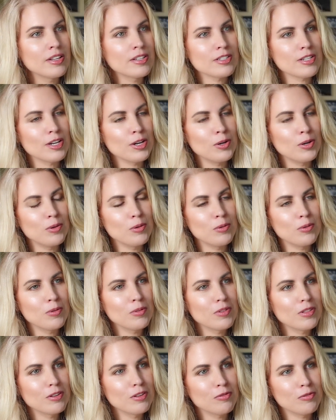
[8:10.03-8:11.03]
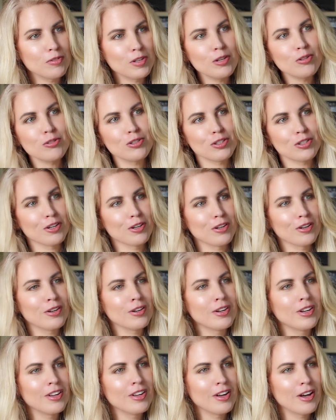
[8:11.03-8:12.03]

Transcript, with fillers: So the future